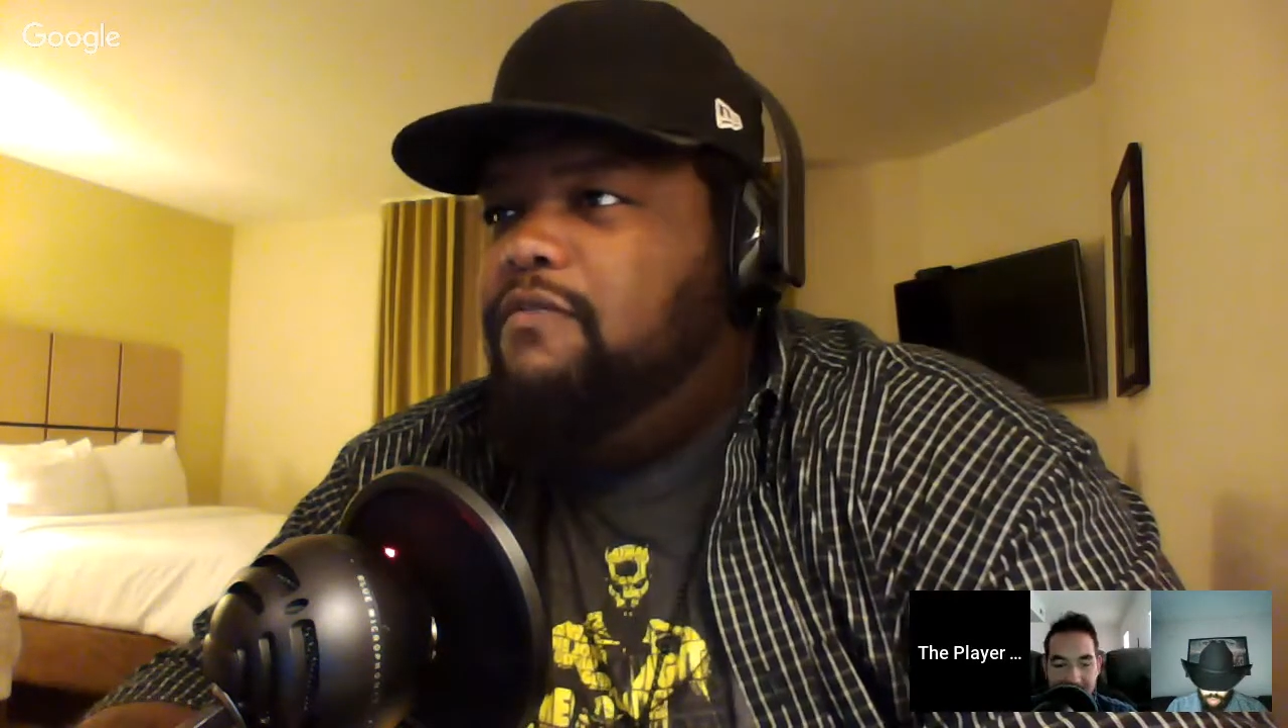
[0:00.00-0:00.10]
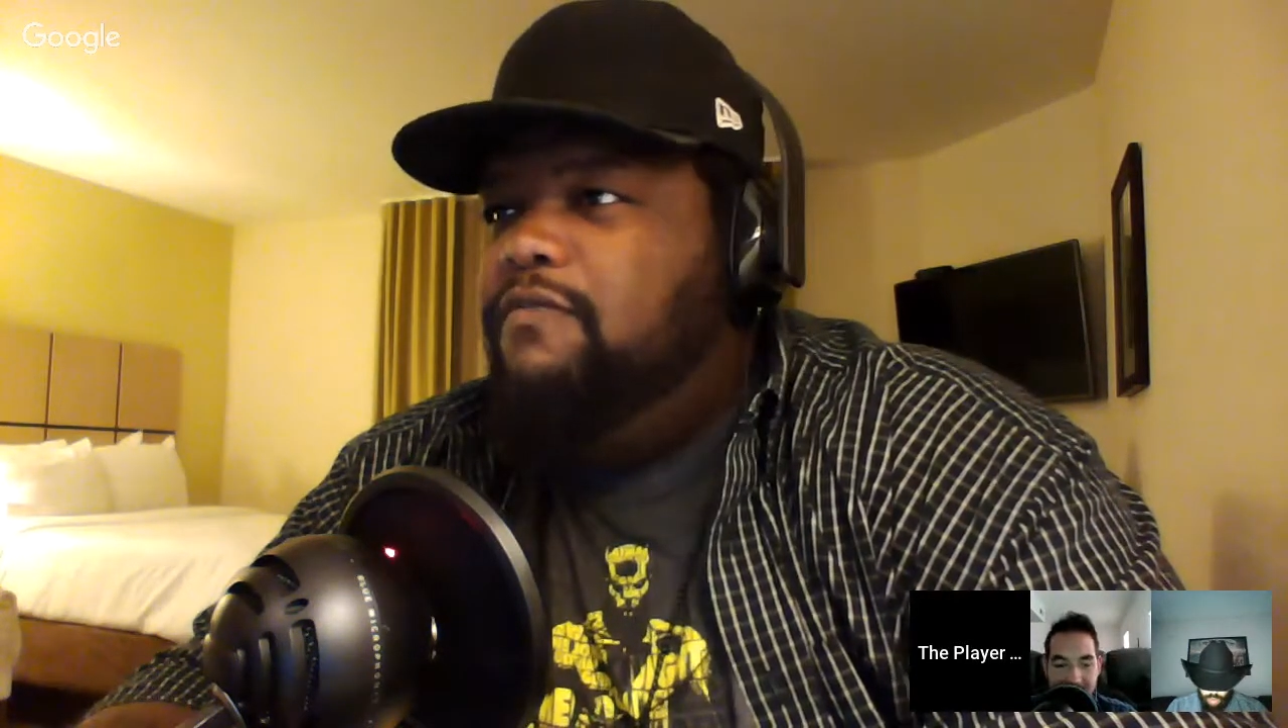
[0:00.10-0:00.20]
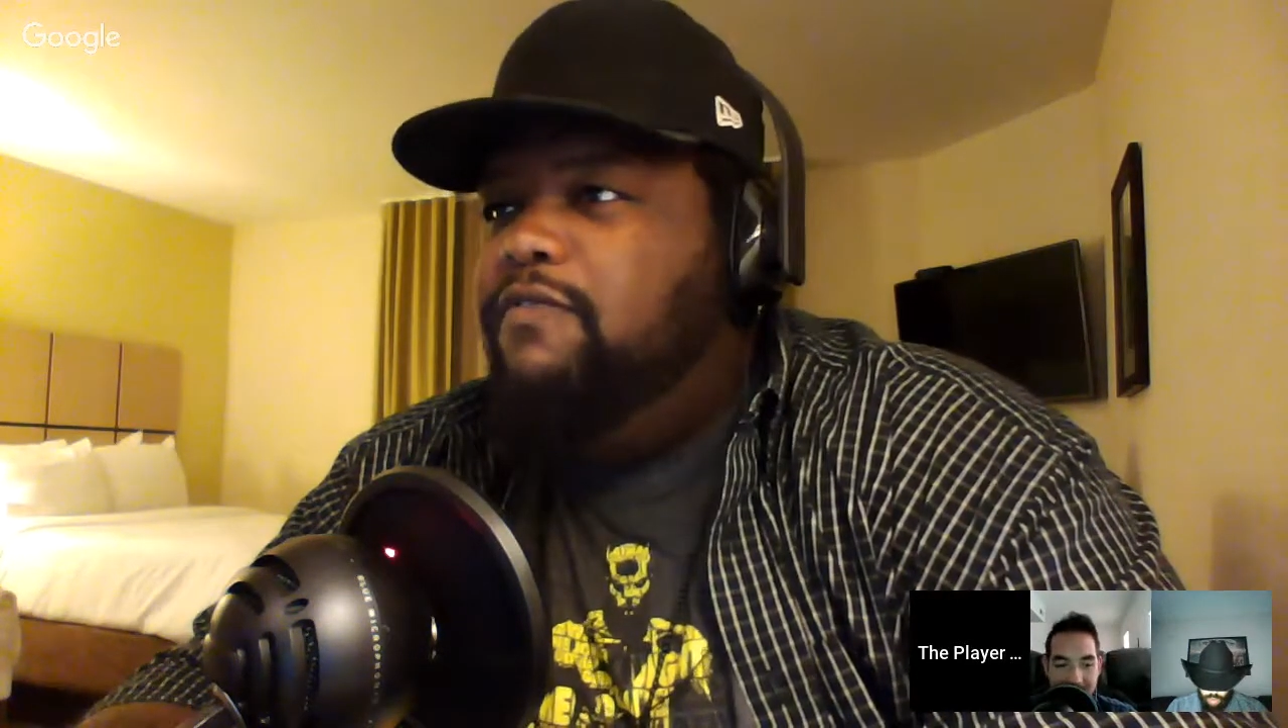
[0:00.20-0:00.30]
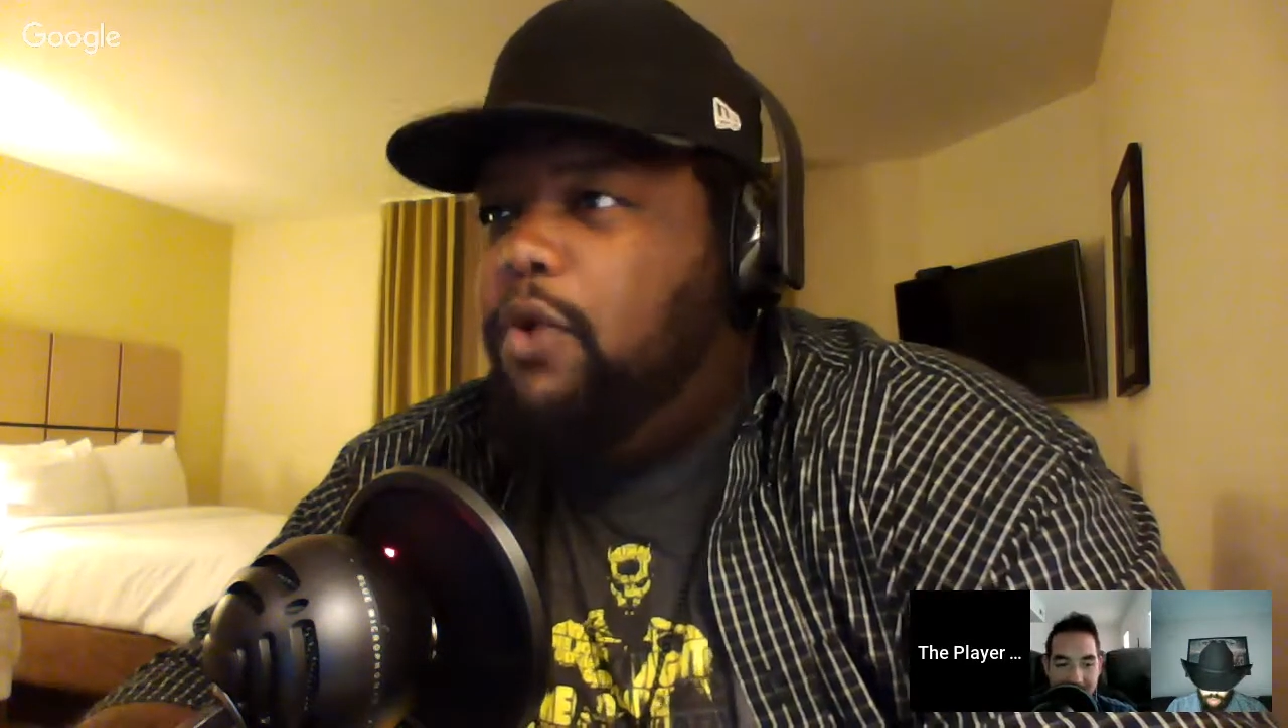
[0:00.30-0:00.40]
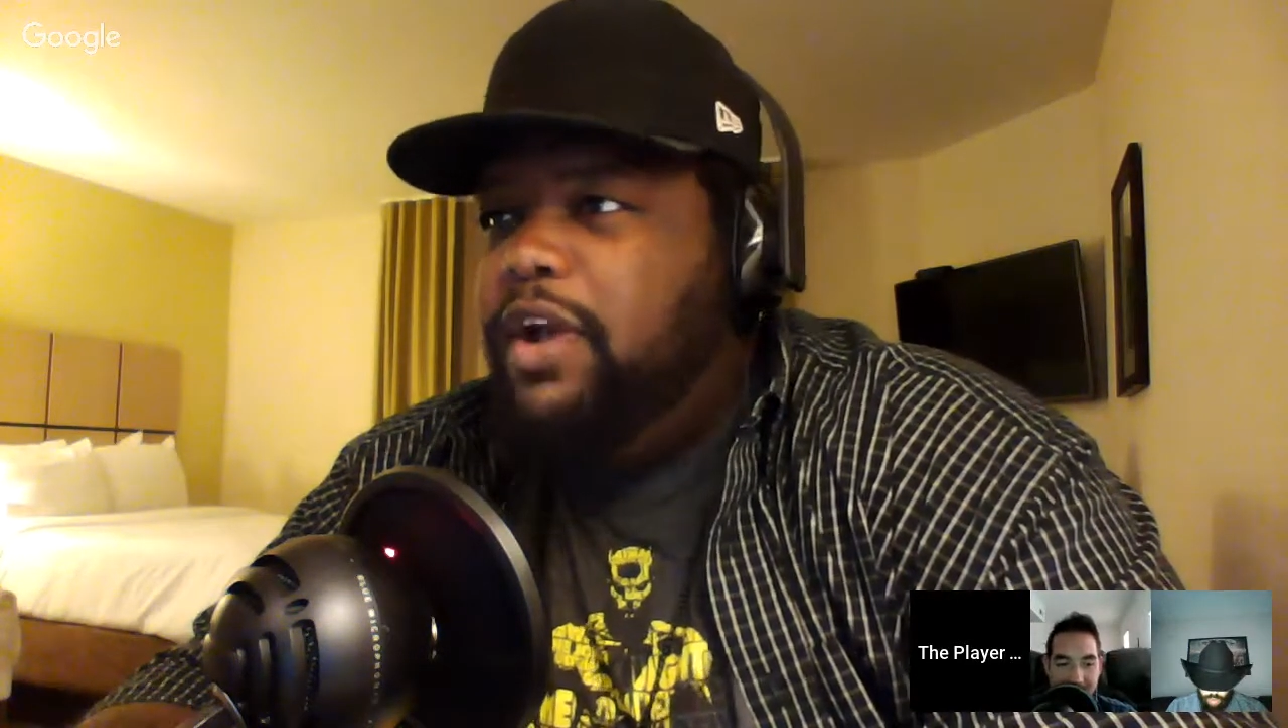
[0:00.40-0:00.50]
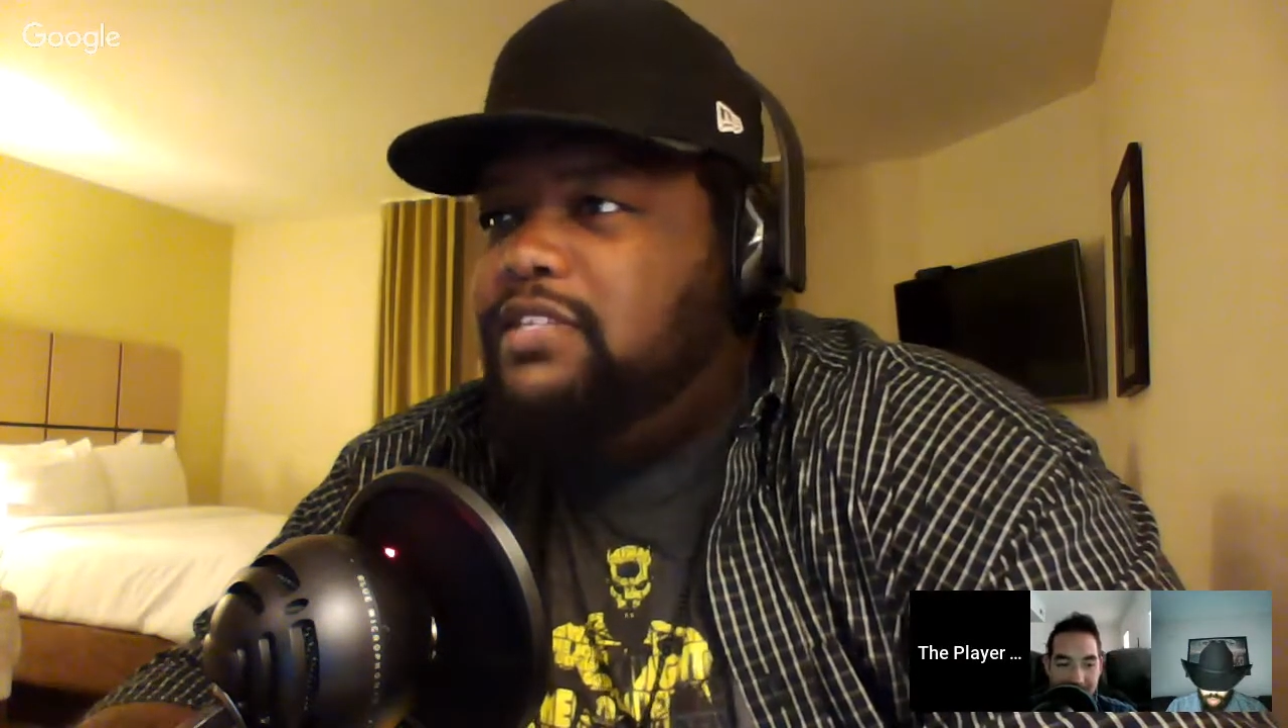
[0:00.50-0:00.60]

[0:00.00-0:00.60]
voice